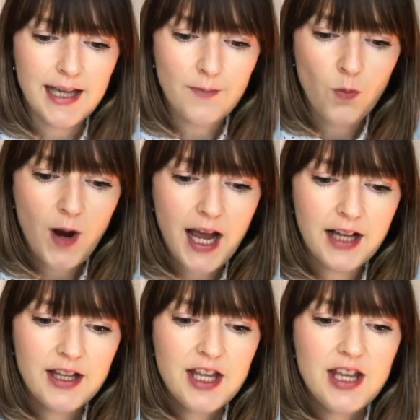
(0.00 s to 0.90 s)

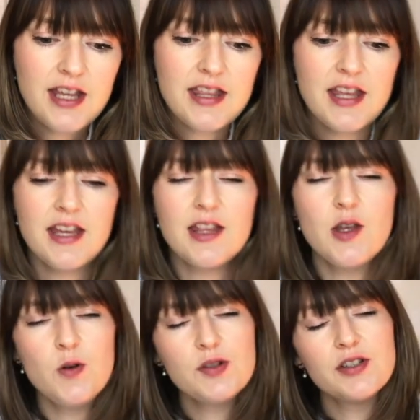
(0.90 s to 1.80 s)
While
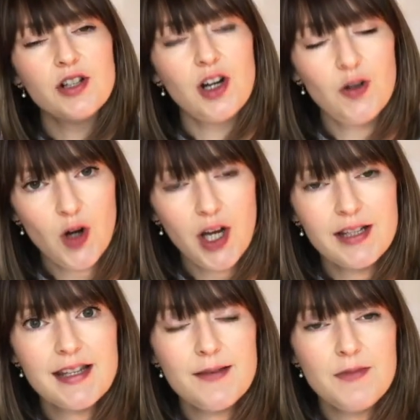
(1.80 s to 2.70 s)
those that are
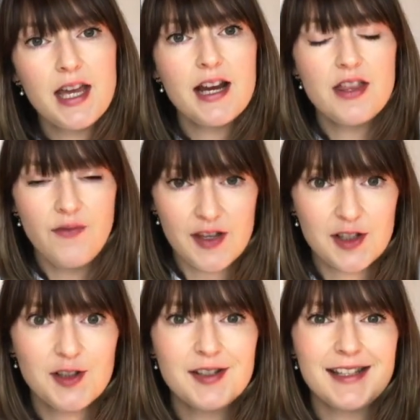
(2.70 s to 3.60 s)
around him there, the
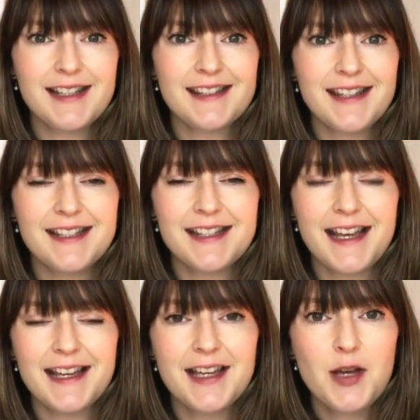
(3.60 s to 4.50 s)
visitors, these
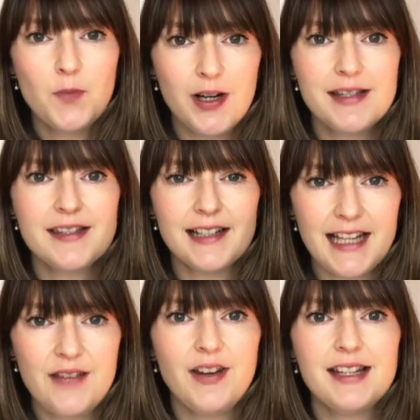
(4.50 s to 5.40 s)
priests and
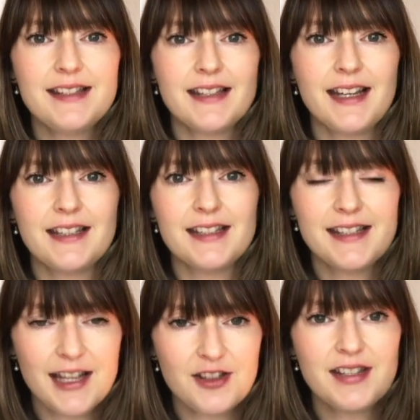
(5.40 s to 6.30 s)
Levites and
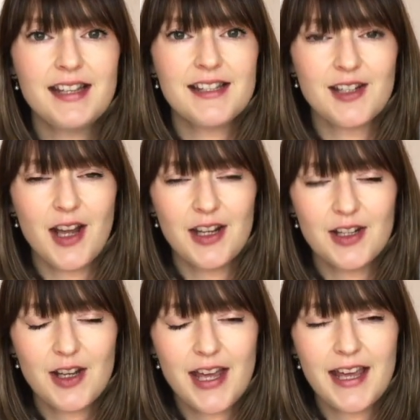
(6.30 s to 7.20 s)
Sadducees and
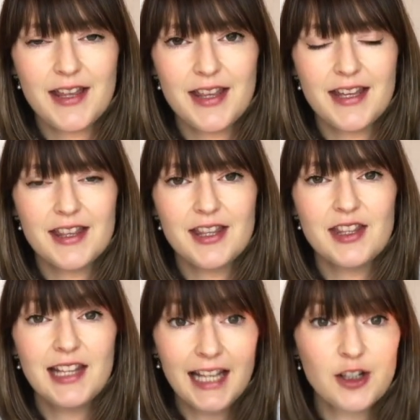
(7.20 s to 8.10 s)

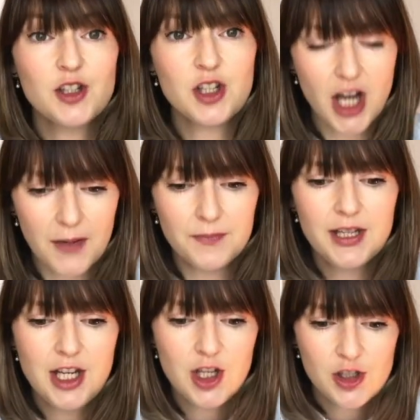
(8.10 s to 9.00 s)
the leaders who come
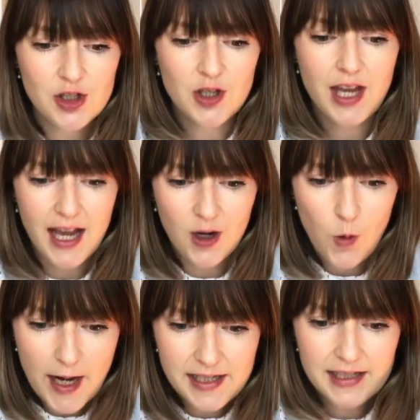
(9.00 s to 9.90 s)
to
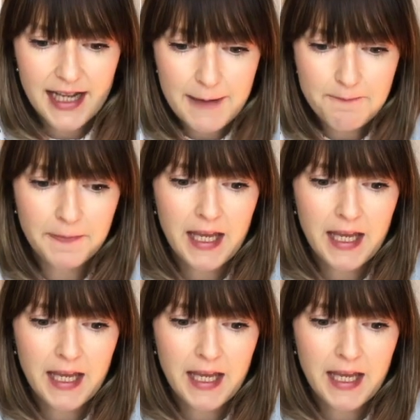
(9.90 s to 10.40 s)
question him,